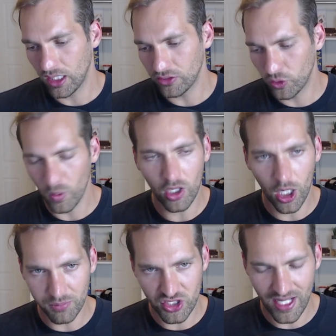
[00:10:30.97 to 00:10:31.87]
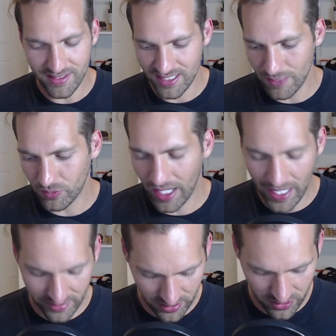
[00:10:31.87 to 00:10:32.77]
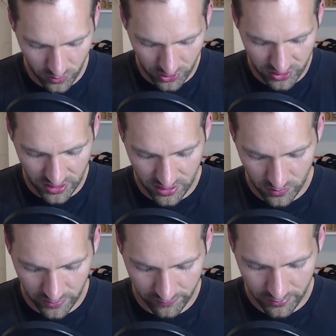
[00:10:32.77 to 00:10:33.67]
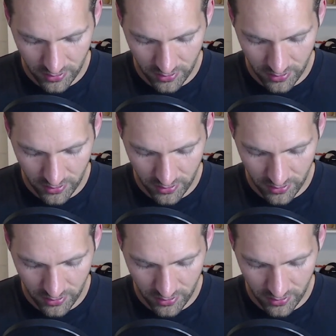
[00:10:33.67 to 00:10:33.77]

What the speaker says: to accomplish that same task. And so there's this sort of